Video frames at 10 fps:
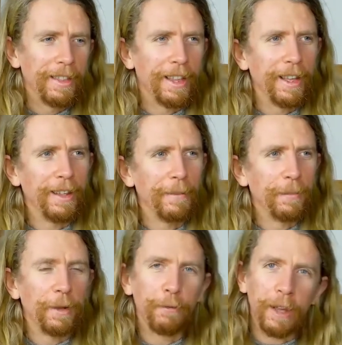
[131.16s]
the,
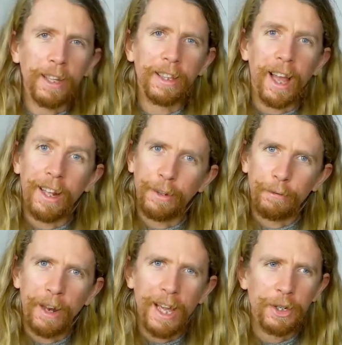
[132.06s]
the faith and the
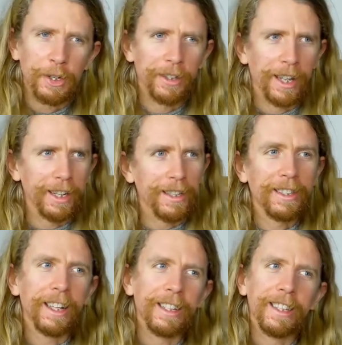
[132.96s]
flesh that is,
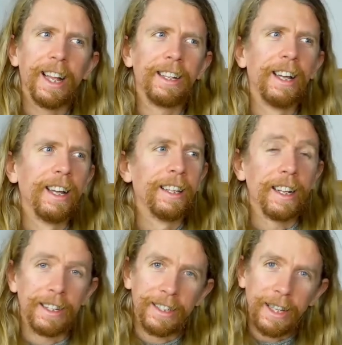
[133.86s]
that is that,
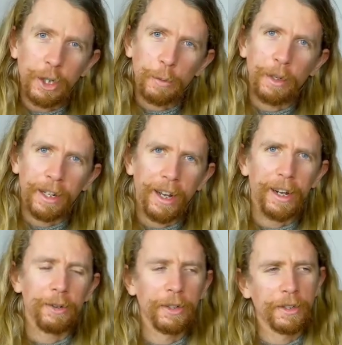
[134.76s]
that distinction within
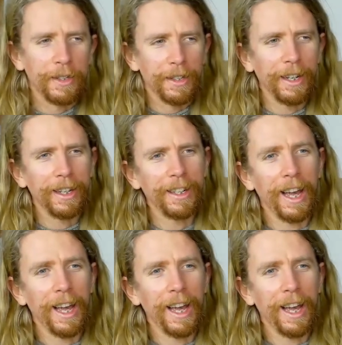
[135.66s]
Irish society.